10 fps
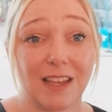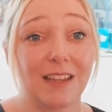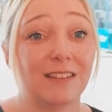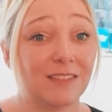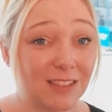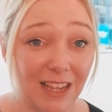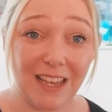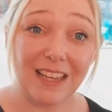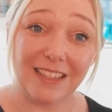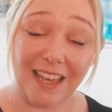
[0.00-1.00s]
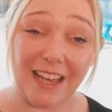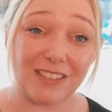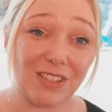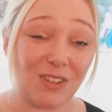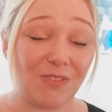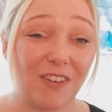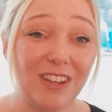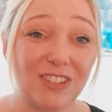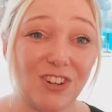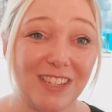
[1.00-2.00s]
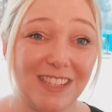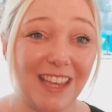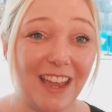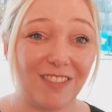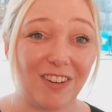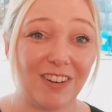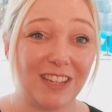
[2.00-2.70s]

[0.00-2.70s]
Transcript: And yeah, so it's a very interesting area,